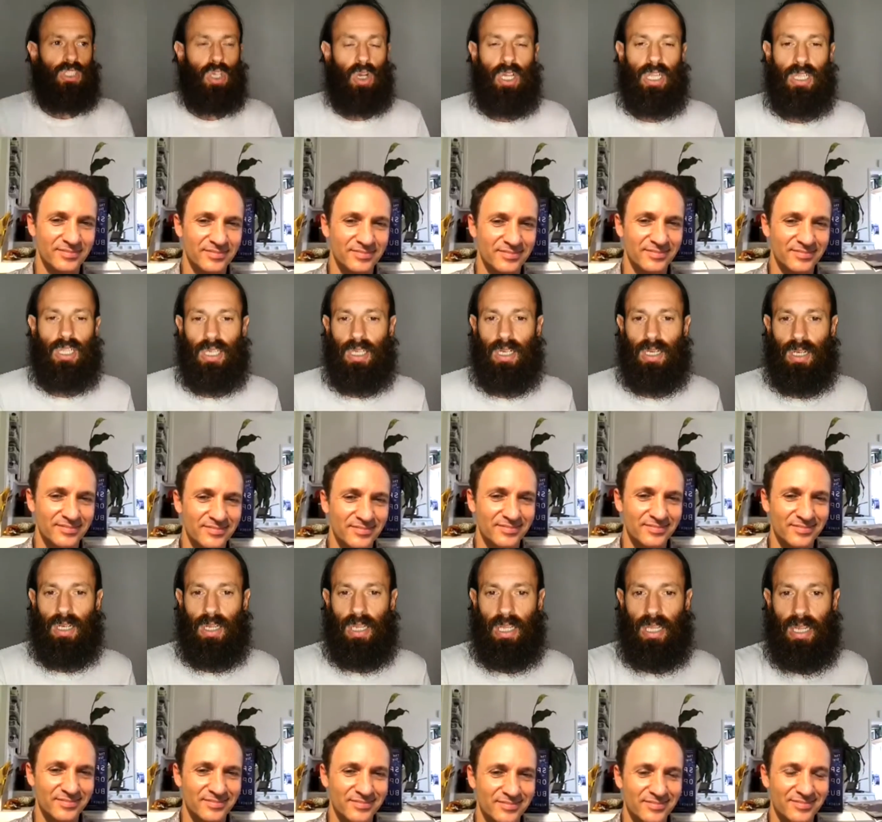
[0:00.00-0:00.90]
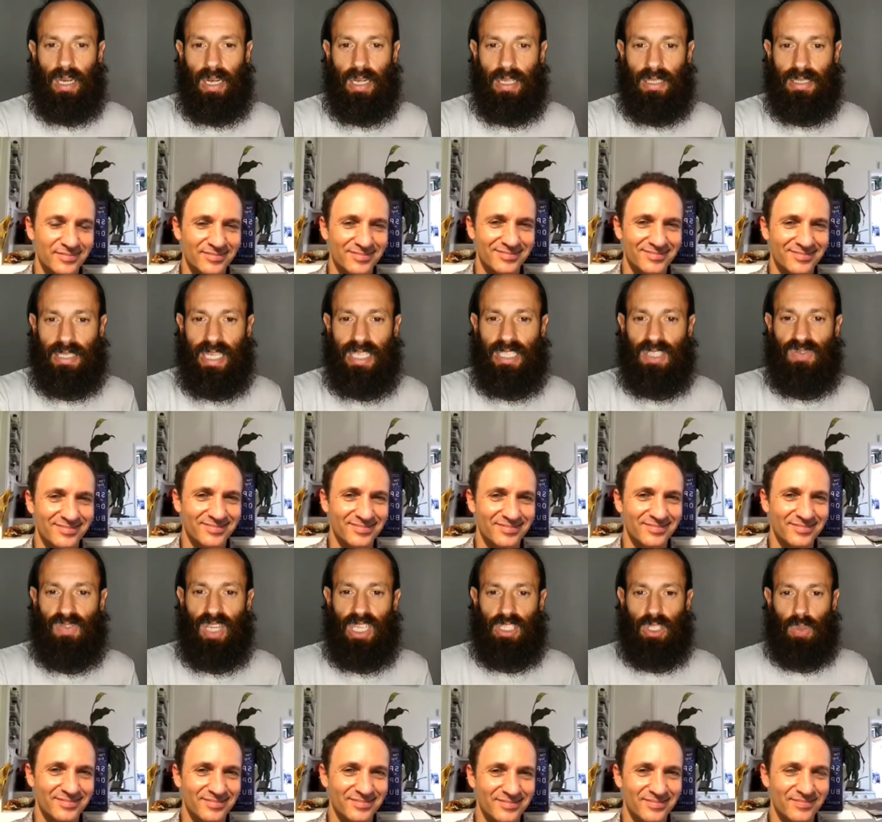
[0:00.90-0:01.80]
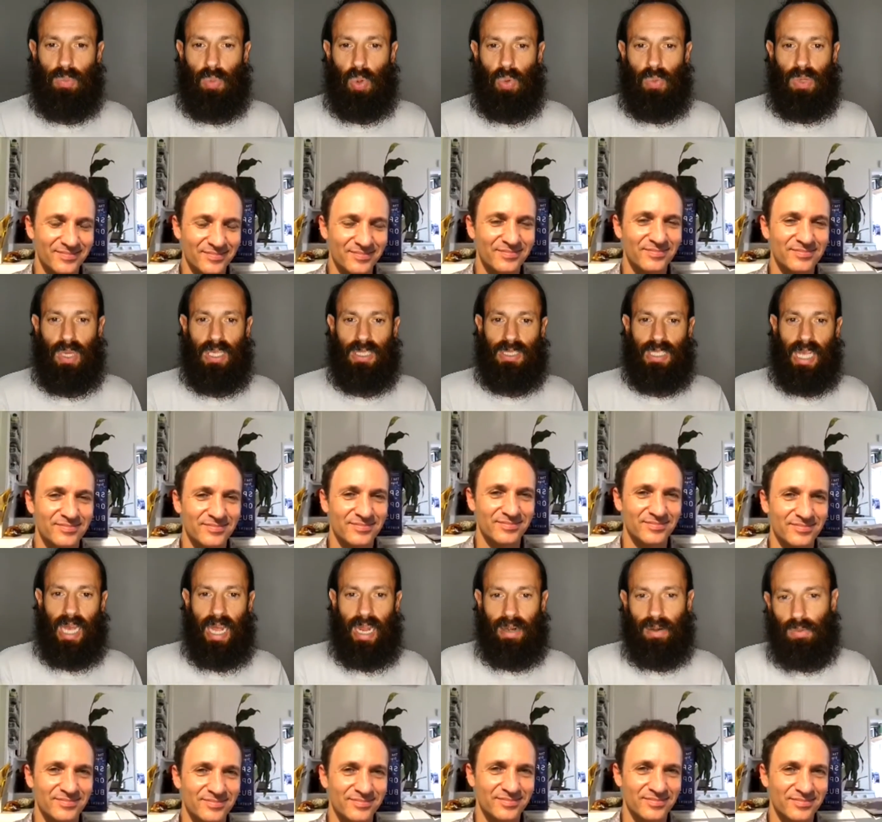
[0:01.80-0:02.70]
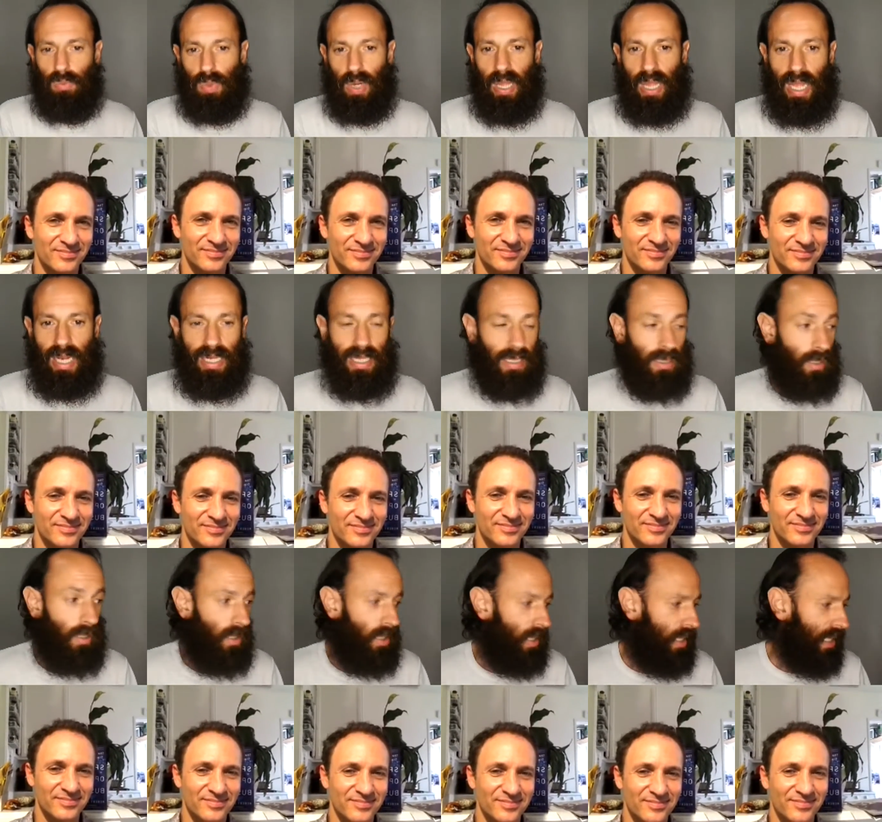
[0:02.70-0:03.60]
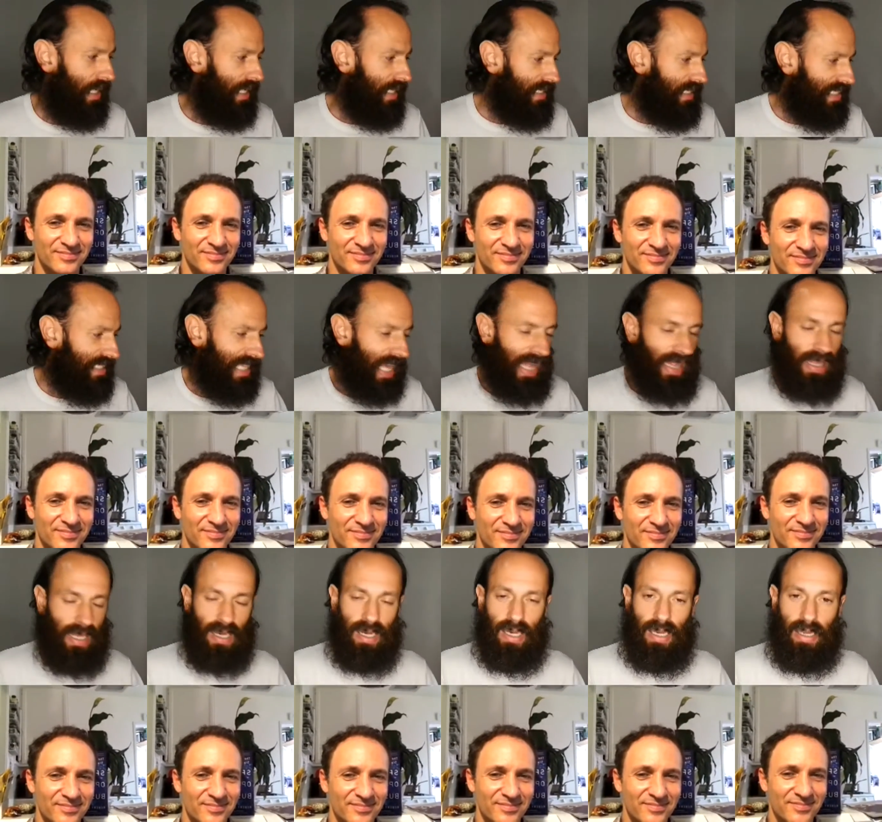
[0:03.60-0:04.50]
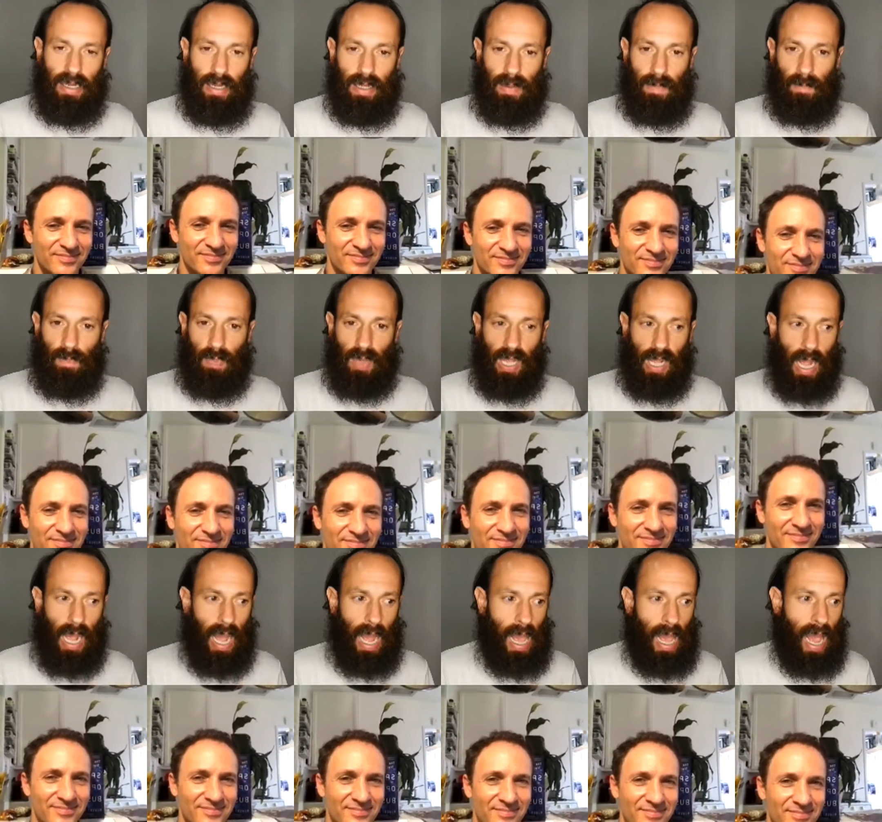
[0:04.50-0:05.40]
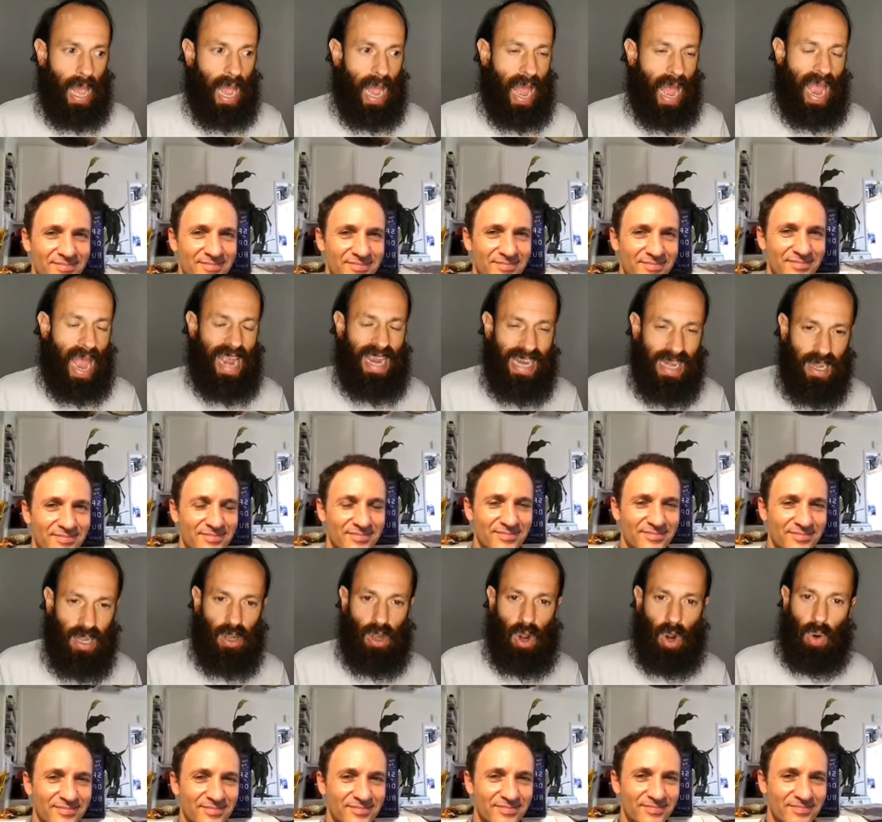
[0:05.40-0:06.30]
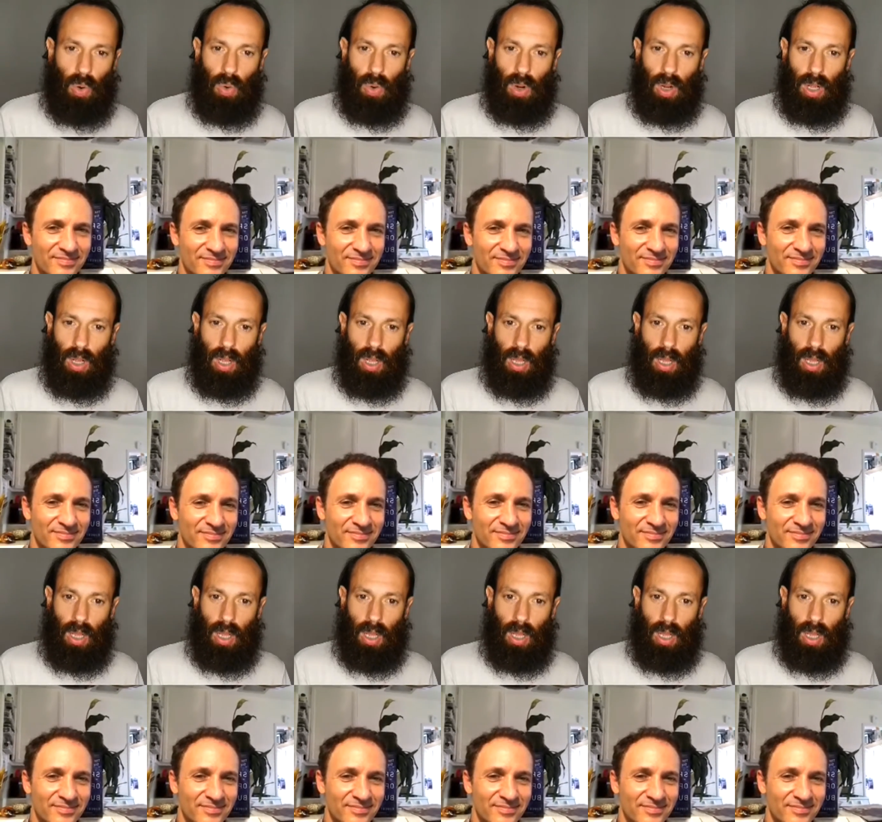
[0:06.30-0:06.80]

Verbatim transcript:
Speaker 1: saw it in, in science fiction movies and read a little, suddenly I know